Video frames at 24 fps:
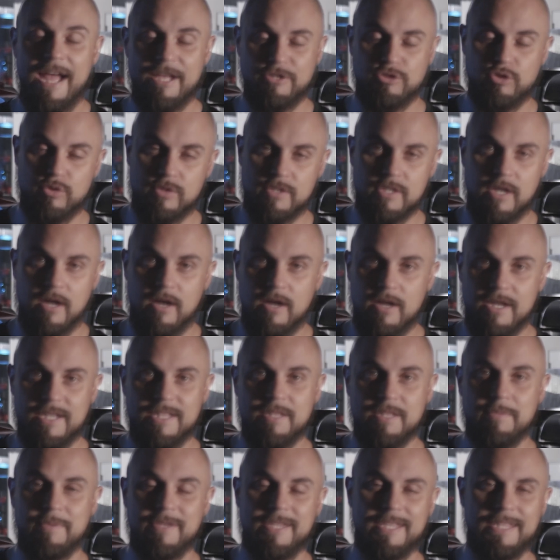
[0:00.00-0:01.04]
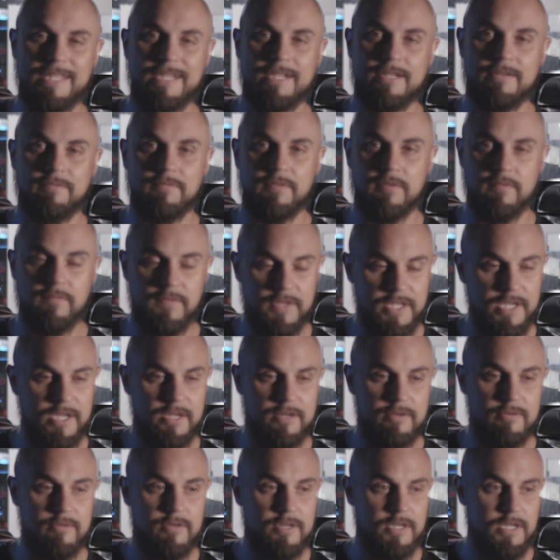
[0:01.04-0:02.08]
As you saw in the beginning of the
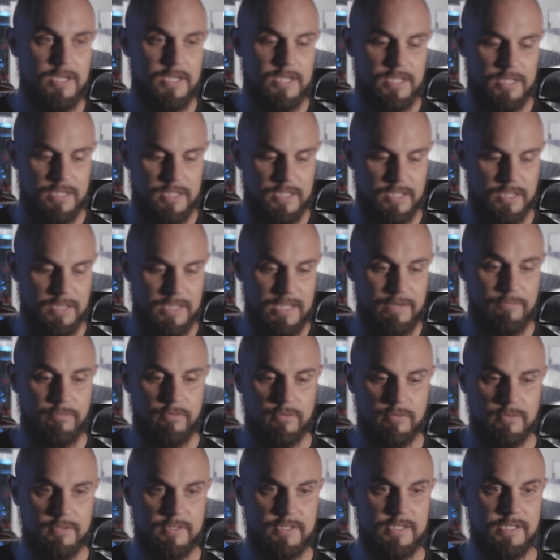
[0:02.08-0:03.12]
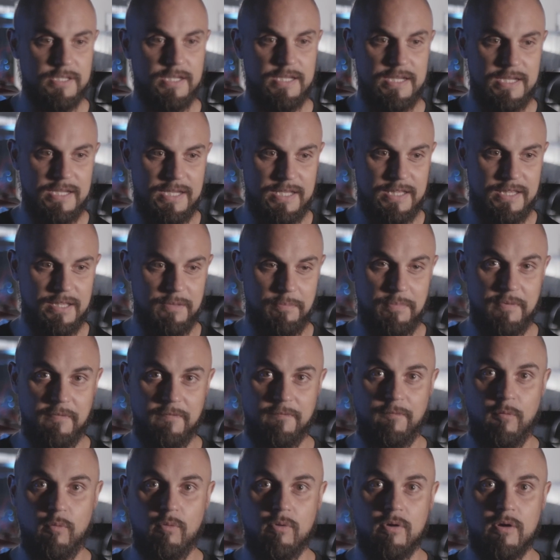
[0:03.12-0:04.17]
video, the levels in the
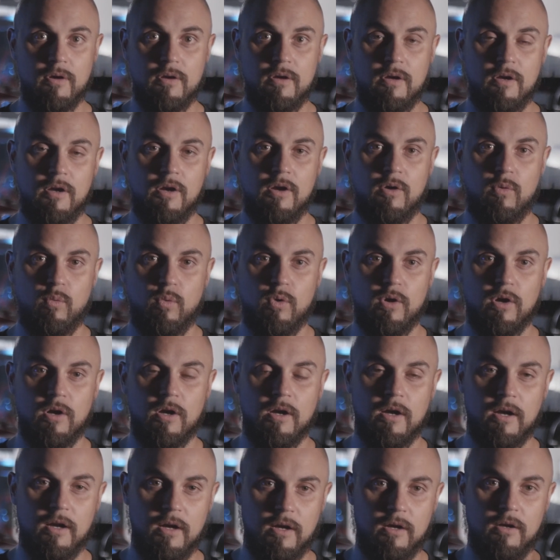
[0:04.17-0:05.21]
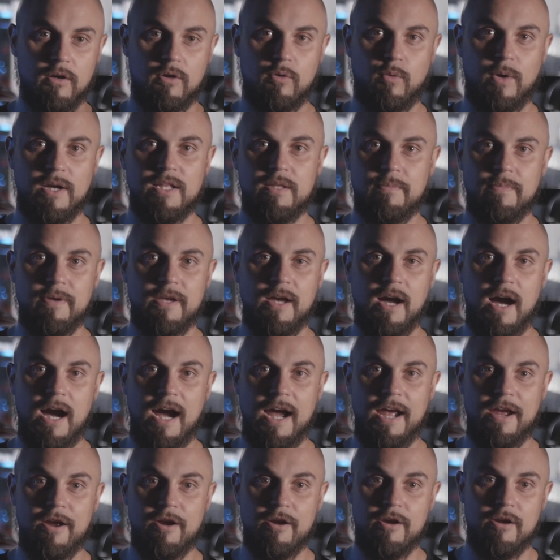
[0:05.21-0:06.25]
before were quite a bit
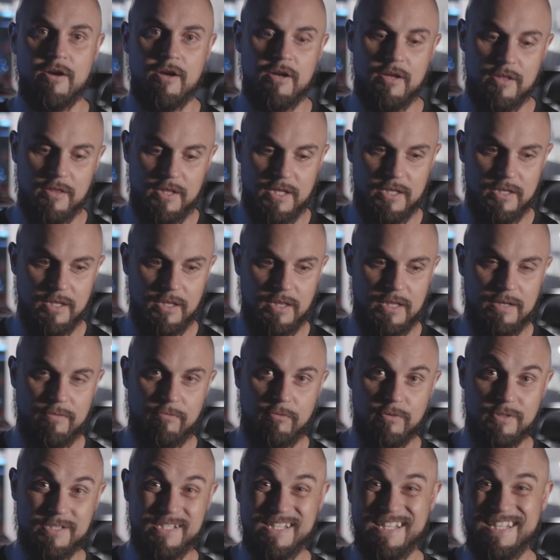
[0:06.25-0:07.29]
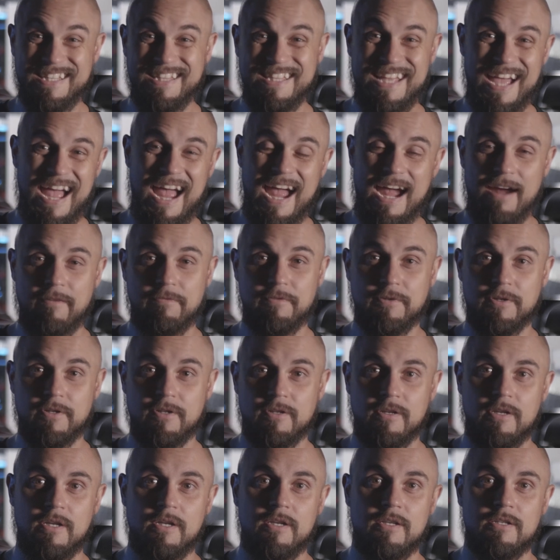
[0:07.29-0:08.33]
higher than the levels in the
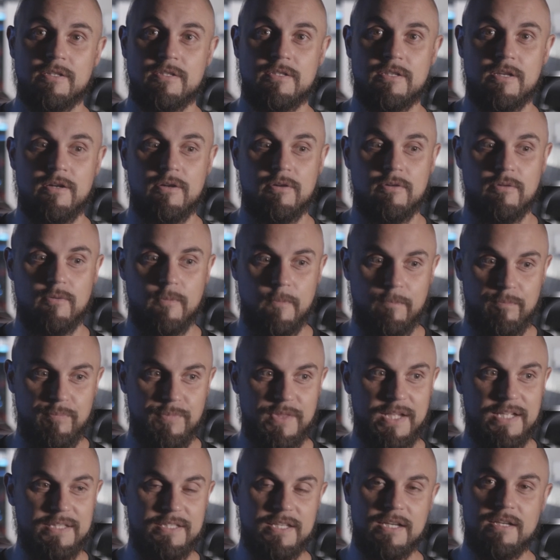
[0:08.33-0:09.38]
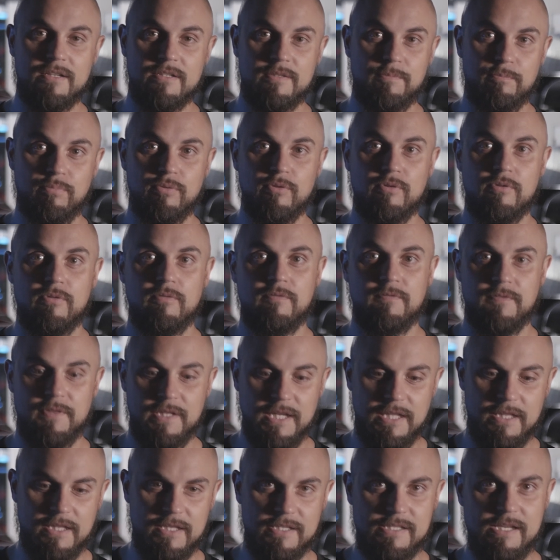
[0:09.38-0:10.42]
after. So that does prove
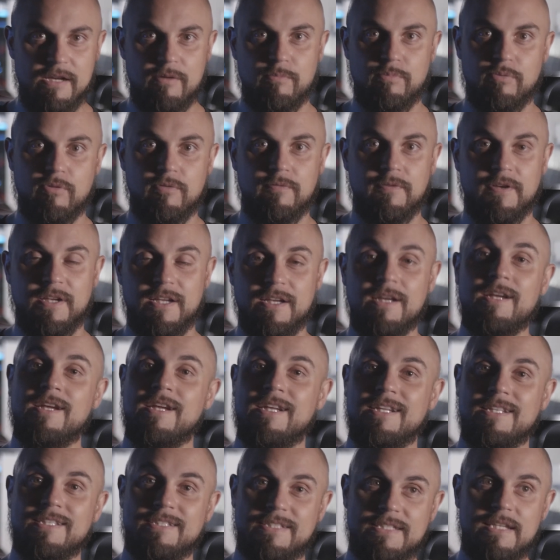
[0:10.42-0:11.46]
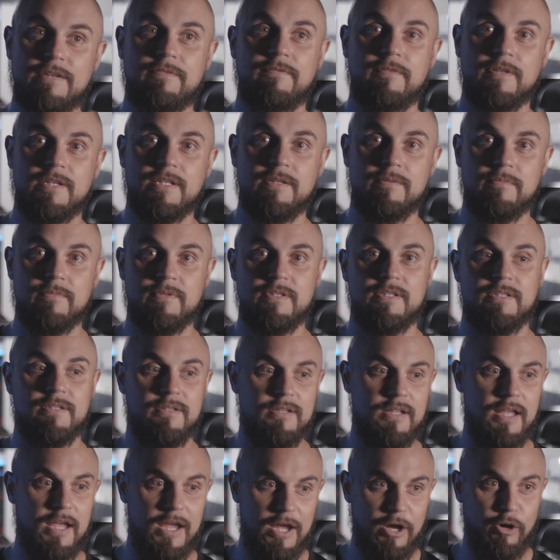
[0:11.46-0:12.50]
that the soundproofing definitely
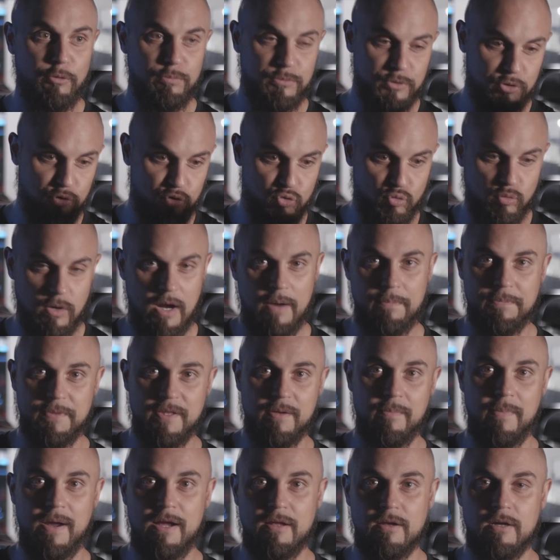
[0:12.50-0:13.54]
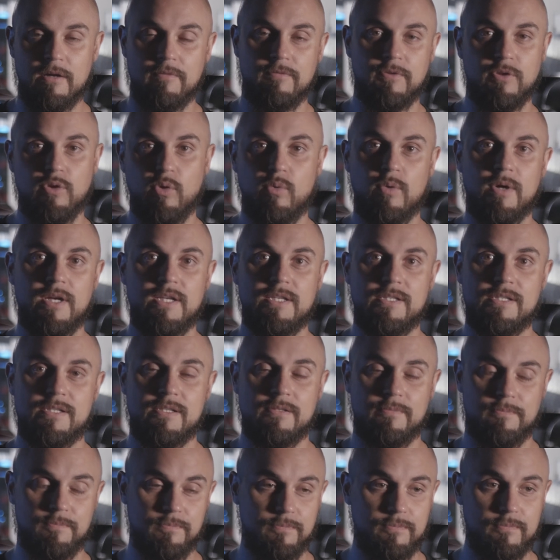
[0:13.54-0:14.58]
helped drop the amount of
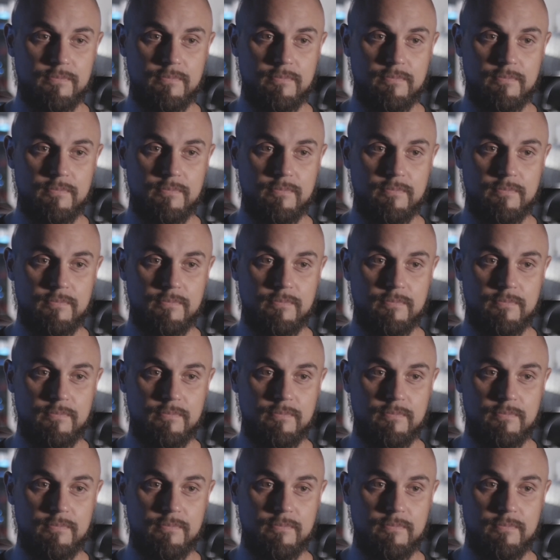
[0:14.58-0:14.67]
noise